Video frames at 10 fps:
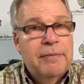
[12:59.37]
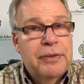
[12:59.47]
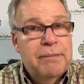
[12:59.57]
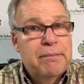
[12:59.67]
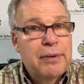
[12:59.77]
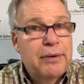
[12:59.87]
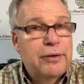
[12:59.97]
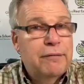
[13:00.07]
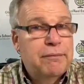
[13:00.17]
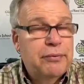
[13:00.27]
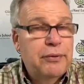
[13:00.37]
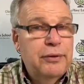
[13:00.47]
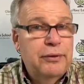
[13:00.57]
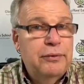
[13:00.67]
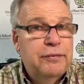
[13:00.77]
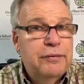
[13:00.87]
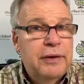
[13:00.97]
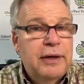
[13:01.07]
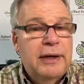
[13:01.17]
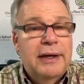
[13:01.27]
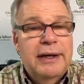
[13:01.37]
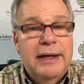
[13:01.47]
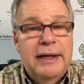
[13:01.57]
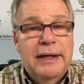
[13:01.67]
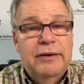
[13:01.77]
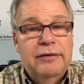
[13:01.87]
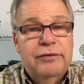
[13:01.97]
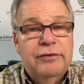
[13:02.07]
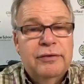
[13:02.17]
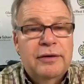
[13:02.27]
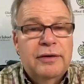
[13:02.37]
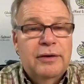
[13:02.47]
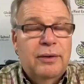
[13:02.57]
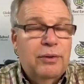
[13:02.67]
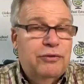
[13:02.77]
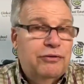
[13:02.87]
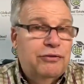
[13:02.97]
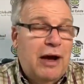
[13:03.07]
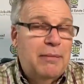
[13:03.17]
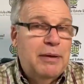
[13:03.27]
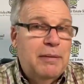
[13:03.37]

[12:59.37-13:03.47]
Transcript: the burden of proof is or shall be